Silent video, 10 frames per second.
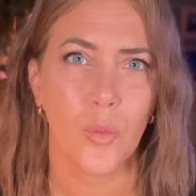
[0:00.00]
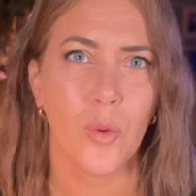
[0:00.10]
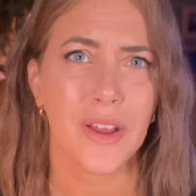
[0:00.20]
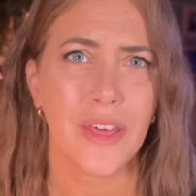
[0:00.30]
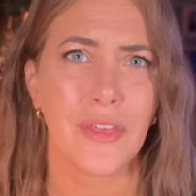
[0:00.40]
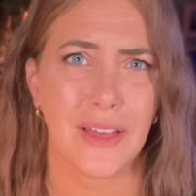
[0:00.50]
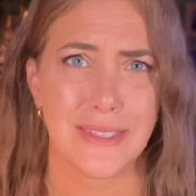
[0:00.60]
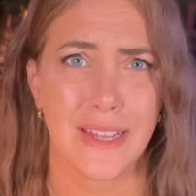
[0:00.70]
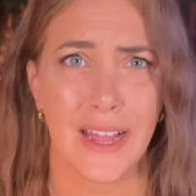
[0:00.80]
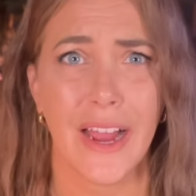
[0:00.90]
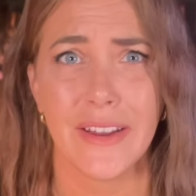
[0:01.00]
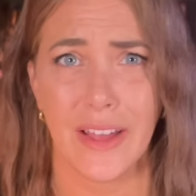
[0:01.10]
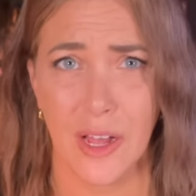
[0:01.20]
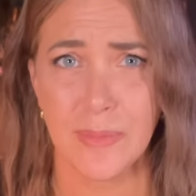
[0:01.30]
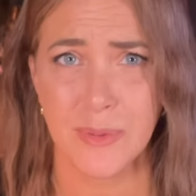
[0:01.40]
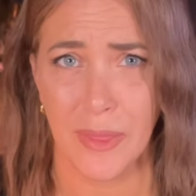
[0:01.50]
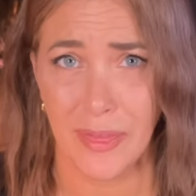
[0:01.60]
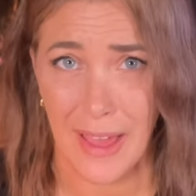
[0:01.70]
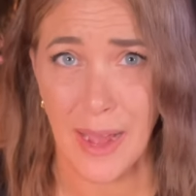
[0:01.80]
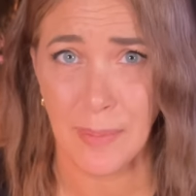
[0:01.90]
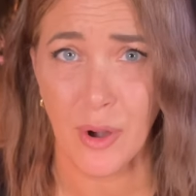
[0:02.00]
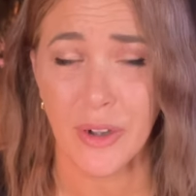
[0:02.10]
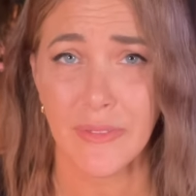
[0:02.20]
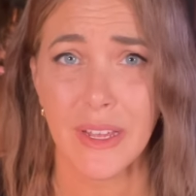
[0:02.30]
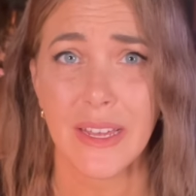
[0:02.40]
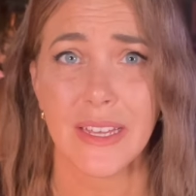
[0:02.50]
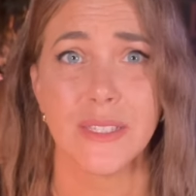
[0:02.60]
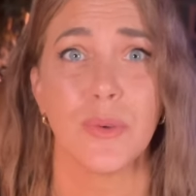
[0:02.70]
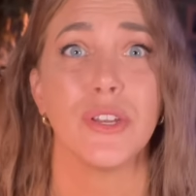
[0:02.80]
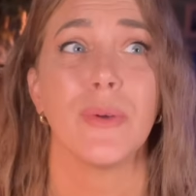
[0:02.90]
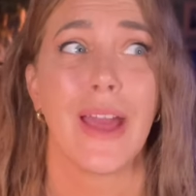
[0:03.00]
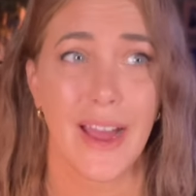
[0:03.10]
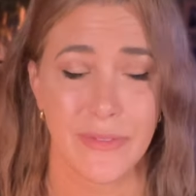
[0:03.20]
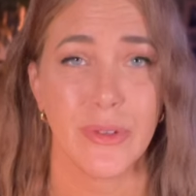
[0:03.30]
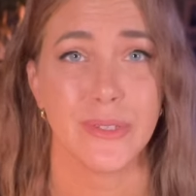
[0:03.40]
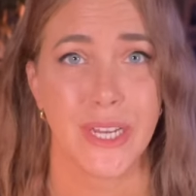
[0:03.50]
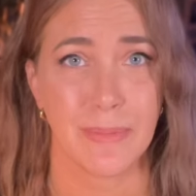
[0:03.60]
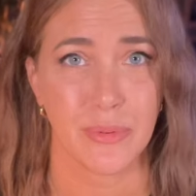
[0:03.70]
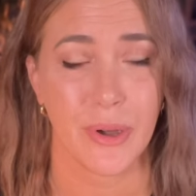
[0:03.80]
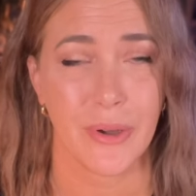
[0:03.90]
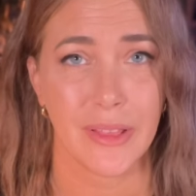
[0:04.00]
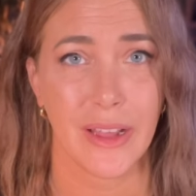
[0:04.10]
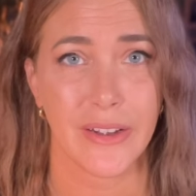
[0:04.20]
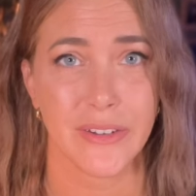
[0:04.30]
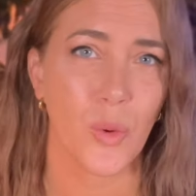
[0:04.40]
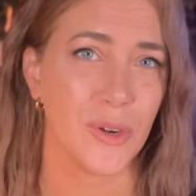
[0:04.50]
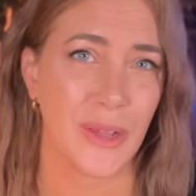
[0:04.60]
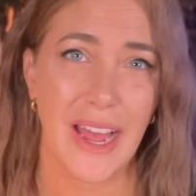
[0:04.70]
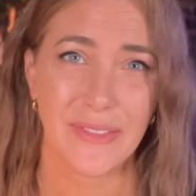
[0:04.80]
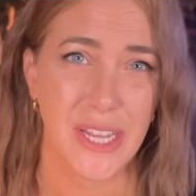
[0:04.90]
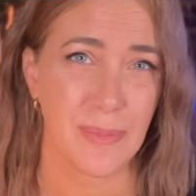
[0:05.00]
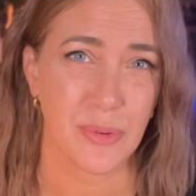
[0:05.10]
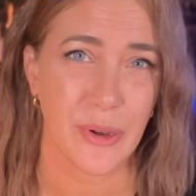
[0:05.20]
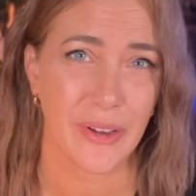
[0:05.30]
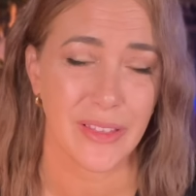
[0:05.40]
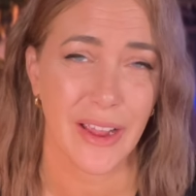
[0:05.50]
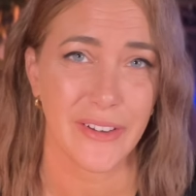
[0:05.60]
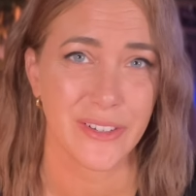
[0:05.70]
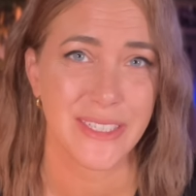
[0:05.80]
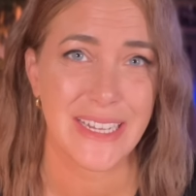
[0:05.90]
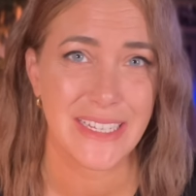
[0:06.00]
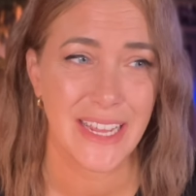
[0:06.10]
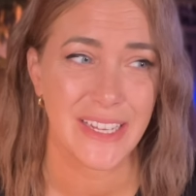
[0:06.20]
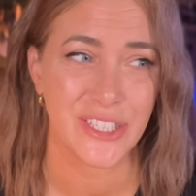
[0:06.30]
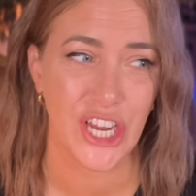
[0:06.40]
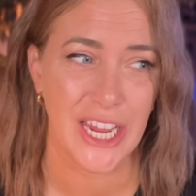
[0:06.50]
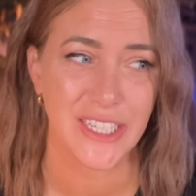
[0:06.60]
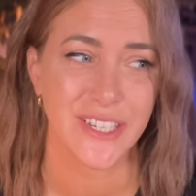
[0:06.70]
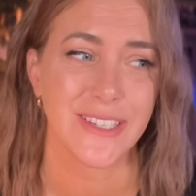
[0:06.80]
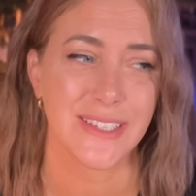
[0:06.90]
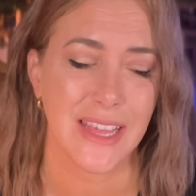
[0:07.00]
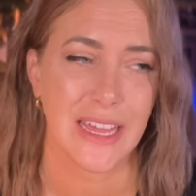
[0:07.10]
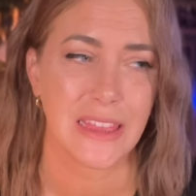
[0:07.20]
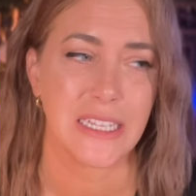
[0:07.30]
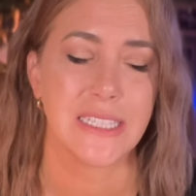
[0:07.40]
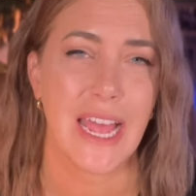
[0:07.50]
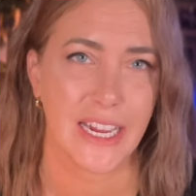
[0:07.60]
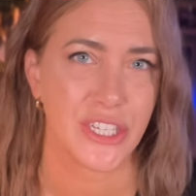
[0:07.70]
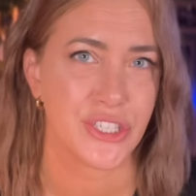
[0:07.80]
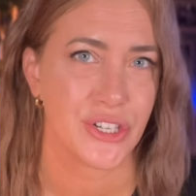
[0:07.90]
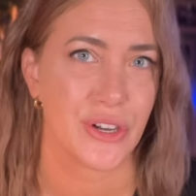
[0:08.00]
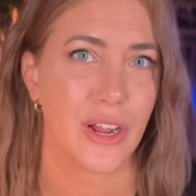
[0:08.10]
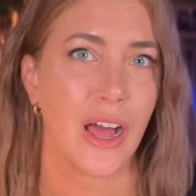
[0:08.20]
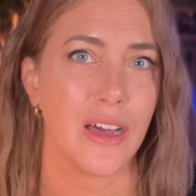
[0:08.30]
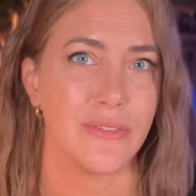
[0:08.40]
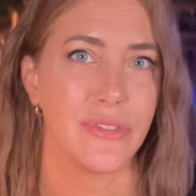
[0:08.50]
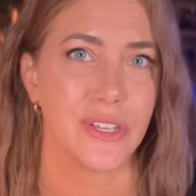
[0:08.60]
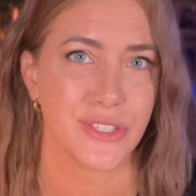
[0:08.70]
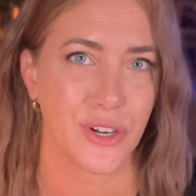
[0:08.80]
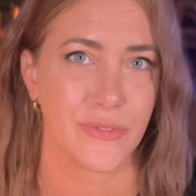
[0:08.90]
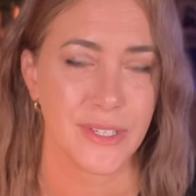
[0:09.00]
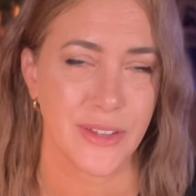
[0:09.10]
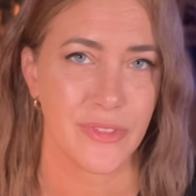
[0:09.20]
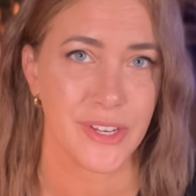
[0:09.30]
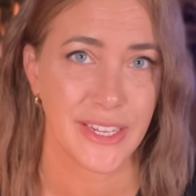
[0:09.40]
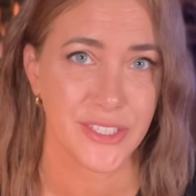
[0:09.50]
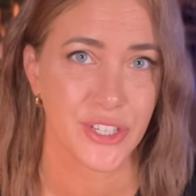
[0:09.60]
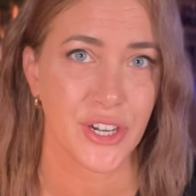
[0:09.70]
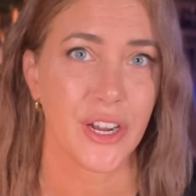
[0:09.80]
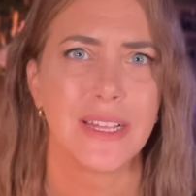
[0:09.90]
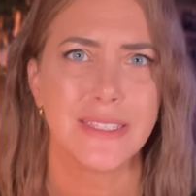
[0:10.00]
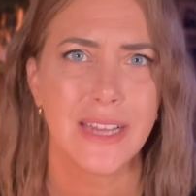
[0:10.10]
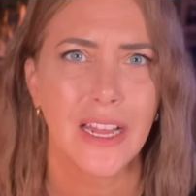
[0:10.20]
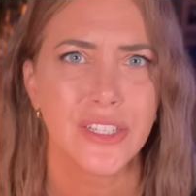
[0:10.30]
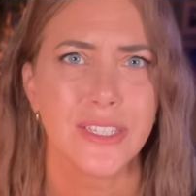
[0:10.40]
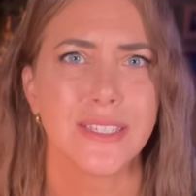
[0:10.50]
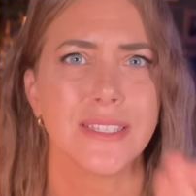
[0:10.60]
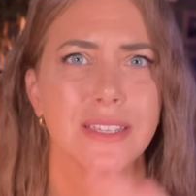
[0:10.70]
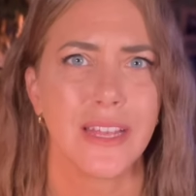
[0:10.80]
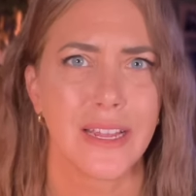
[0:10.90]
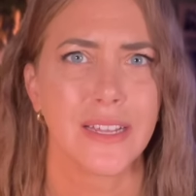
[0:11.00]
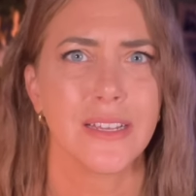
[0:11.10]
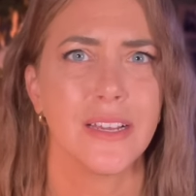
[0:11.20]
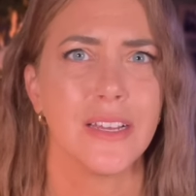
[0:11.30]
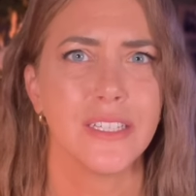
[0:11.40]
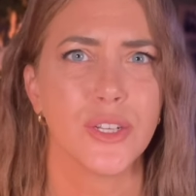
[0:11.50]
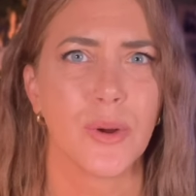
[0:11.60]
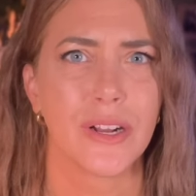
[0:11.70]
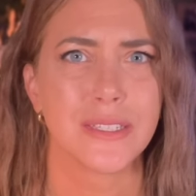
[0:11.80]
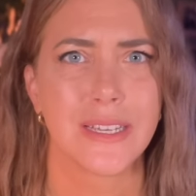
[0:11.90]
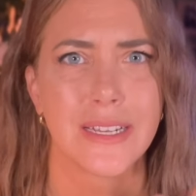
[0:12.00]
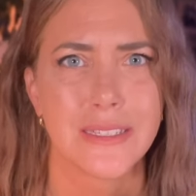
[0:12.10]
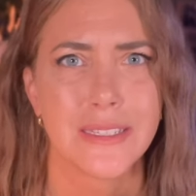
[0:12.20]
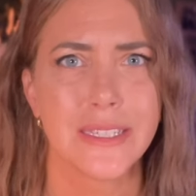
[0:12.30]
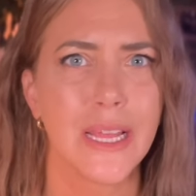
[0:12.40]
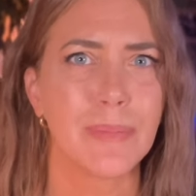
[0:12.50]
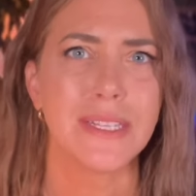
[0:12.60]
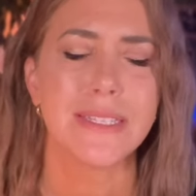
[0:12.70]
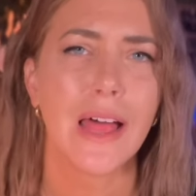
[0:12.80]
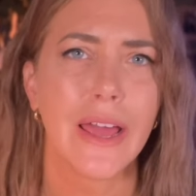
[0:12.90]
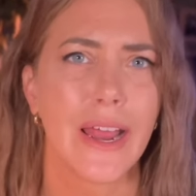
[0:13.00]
One of the things that kind of helps with that part of it is when you have those temporary liners. When you have temporary liners, it, it changes like the texture of the surface of the denture. It's not just slick to where it's gonna slip and slide